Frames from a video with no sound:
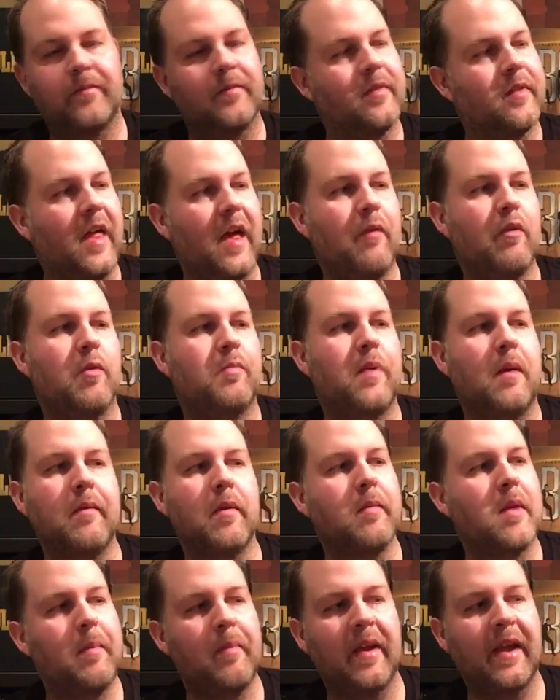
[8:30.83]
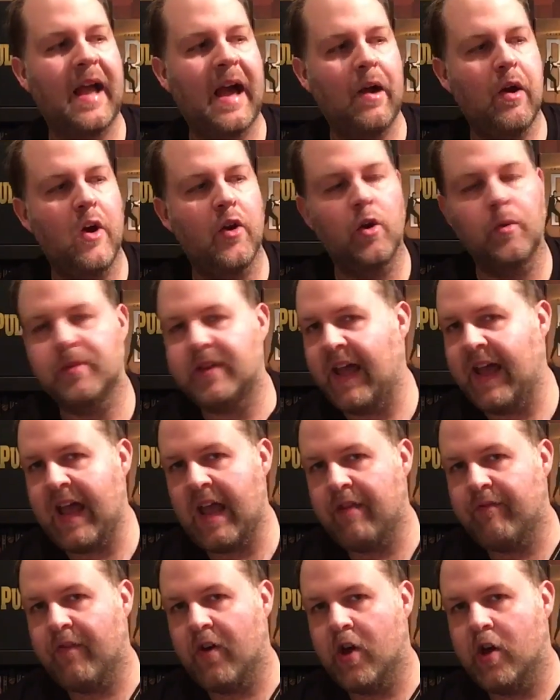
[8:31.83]
they will probably bring out an
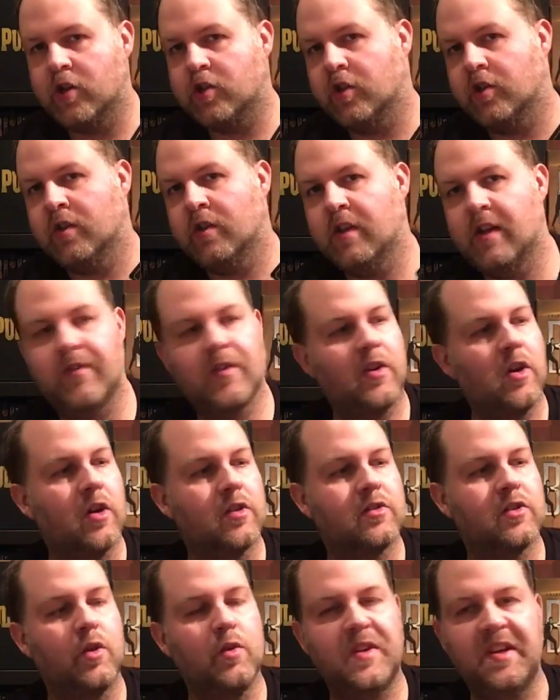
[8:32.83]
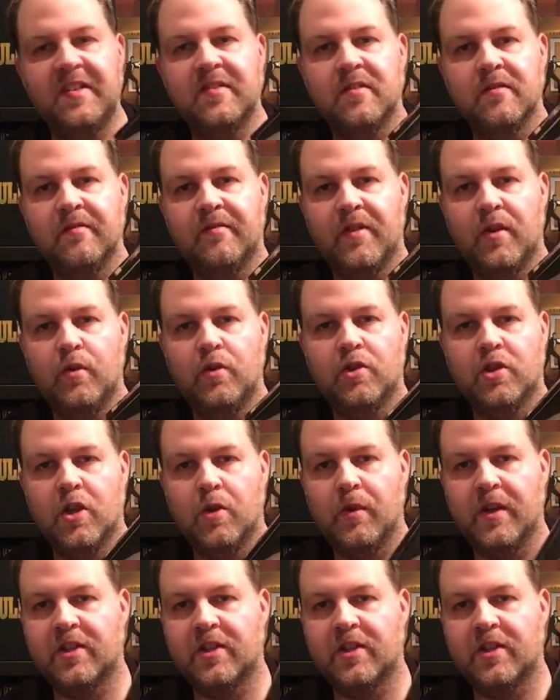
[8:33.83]
updated version in the not-too-distant future,